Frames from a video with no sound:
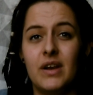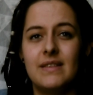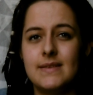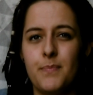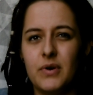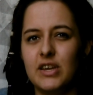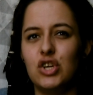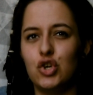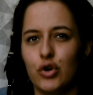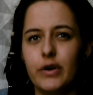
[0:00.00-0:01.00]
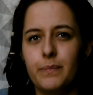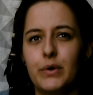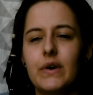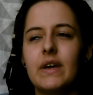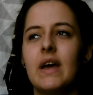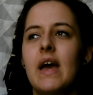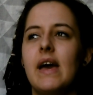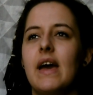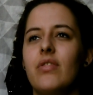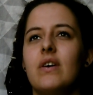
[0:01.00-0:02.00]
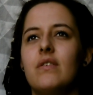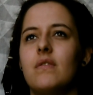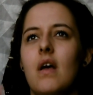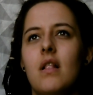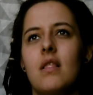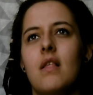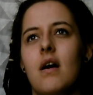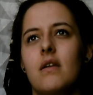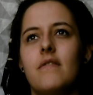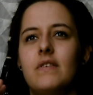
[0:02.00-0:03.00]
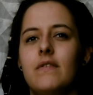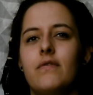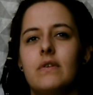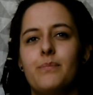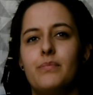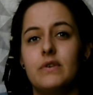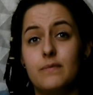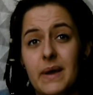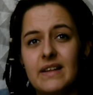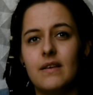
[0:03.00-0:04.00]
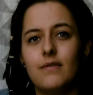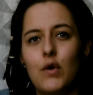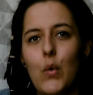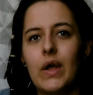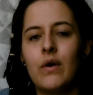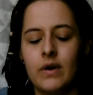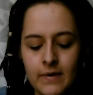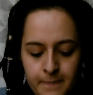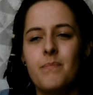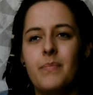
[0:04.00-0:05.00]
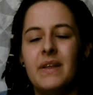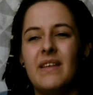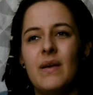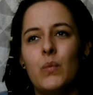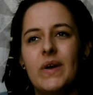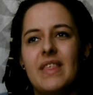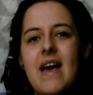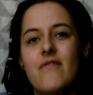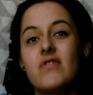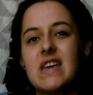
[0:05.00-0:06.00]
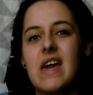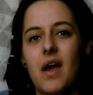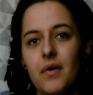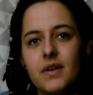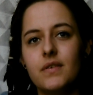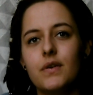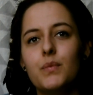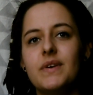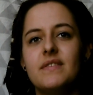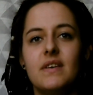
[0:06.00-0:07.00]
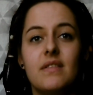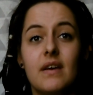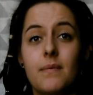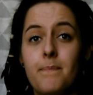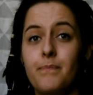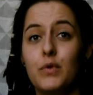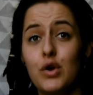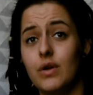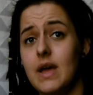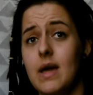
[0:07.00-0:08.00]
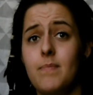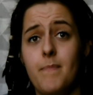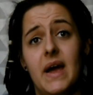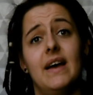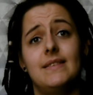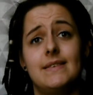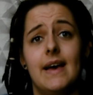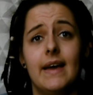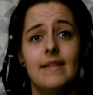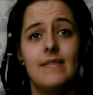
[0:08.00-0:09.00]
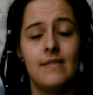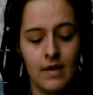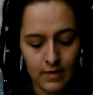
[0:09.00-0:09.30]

it's a pretty short book and there's a lot of different perspectives going on, but with every character we see their good and bad sides.